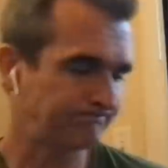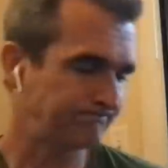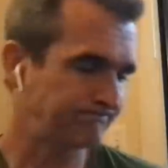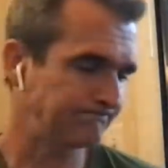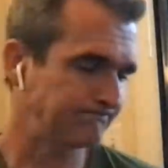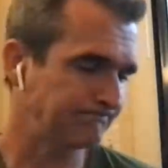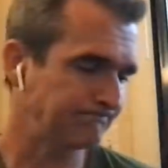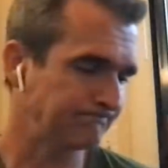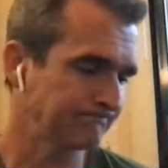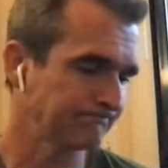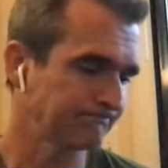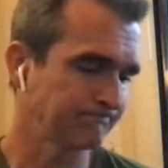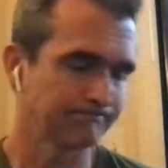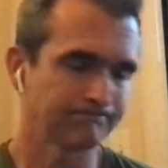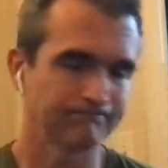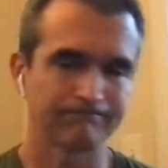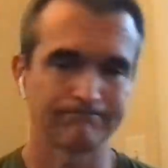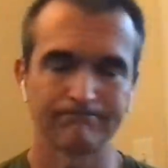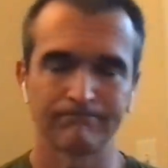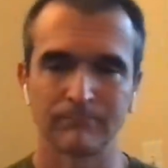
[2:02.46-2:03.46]

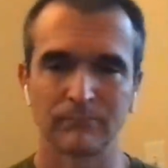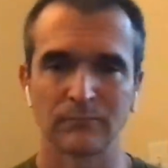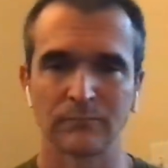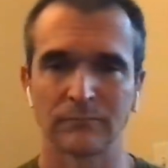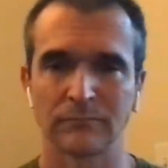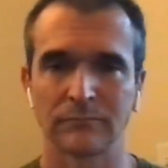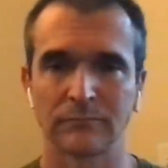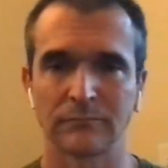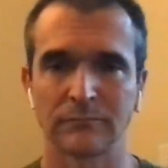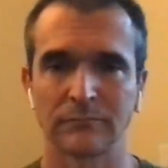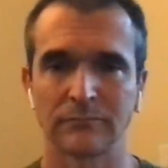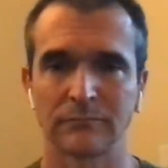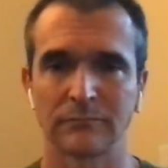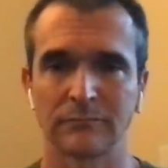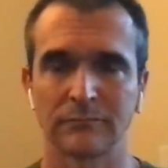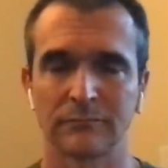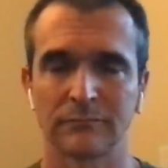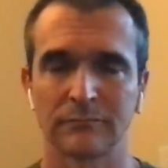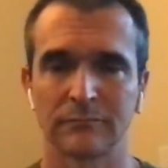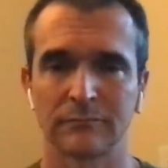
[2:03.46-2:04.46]

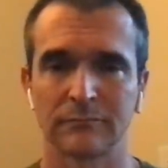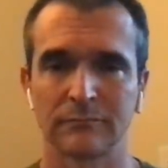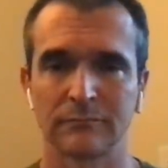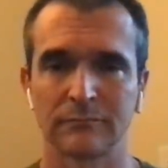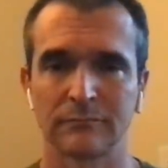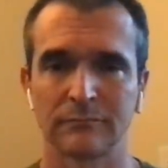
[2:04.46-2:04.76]
[no speech]